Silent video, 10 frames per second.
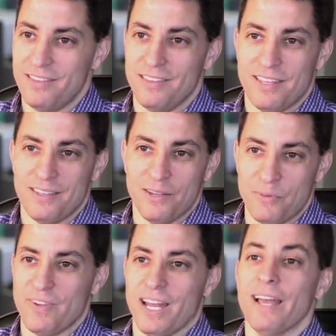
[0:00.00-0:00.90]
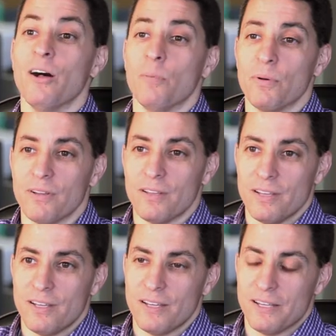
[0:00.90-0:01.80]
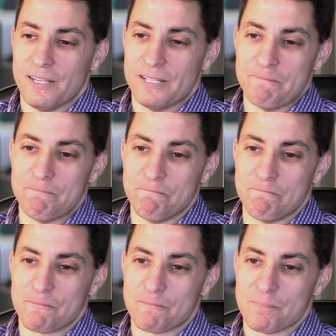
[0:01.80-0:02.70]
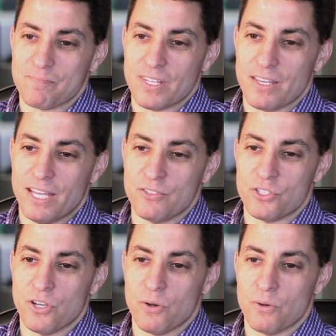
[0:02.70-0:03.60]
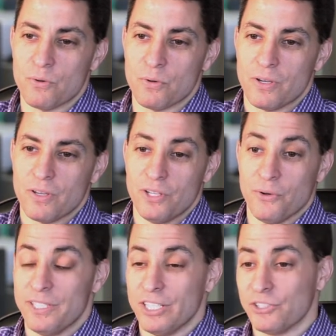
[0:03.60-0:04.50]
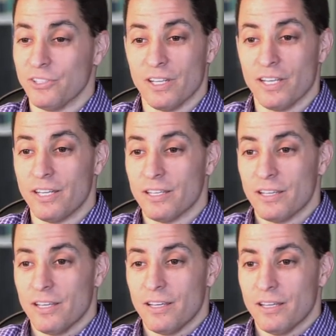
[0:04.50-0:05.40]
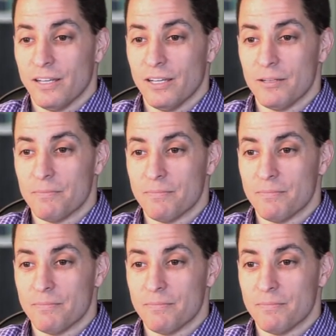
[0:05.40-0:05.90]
that we've got to help. And so, additionally, I